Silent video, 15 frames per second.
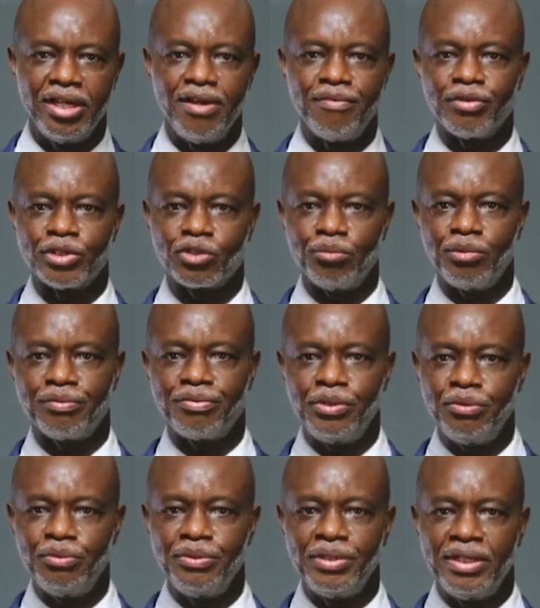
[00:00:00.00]
and for some of
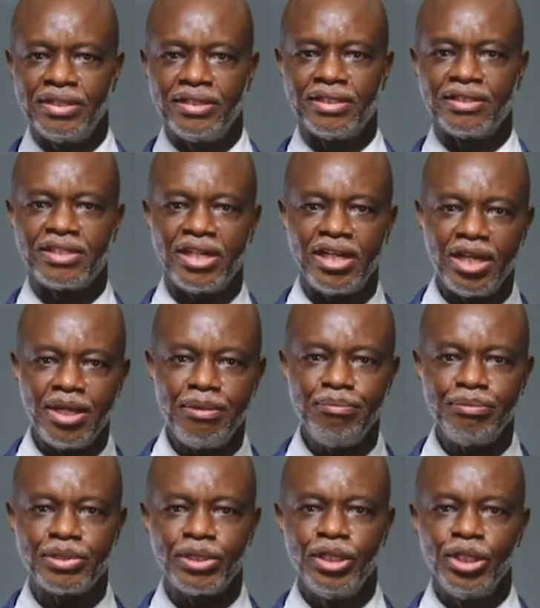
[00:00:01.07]
you, the
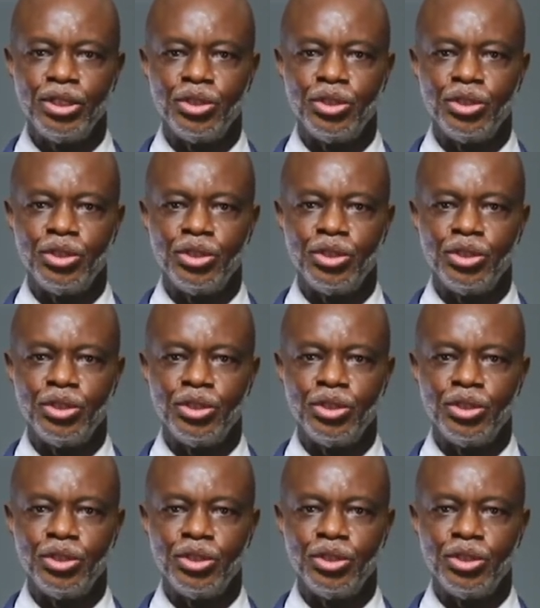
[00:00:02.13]
times